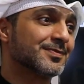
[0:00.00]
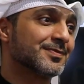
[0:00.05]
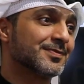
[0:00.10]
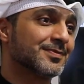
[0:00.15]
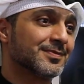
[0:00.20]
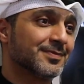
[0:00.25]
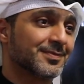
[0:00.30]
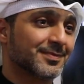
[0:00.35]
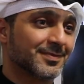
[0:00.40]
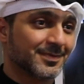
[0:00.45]

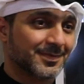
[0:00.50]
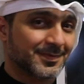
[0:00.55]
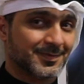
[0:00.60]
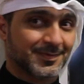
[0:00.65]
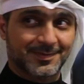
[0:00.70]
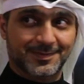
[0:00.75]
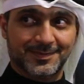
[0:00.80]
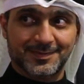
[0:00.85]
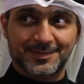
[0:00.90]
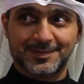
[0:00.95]

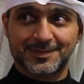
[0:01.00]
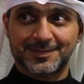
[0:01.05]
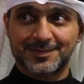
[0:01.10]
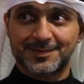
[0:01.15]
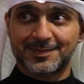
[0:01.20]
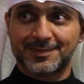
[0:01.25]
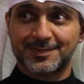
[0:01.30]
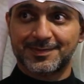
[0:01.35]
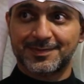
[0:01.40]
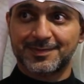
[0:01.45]

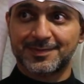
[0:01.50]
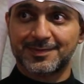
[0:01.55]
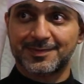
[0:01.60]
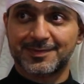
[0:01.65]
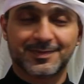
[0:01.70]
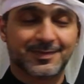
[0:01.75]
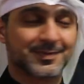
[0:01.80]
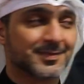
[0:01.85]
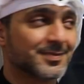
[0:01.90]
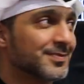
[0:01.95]

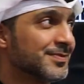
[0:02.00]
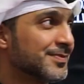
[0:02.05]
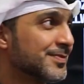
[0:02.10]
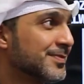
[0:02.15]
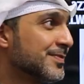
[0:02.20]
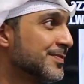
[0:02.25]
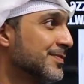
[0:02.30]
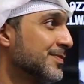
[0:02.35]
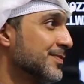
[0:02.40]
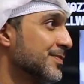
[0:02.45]

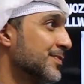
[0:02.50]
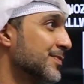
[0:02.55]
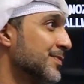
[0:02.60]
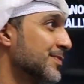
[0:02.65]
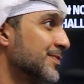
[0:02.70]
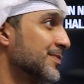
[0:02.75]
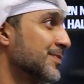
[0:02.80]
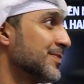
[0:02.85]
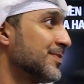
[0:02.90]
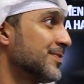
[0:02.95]

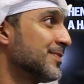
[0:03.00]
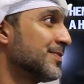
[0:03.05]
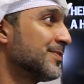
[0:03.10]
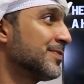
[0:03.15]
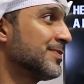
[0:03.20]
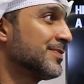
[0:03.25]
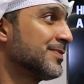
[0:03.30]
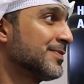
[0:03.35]
(not speaking)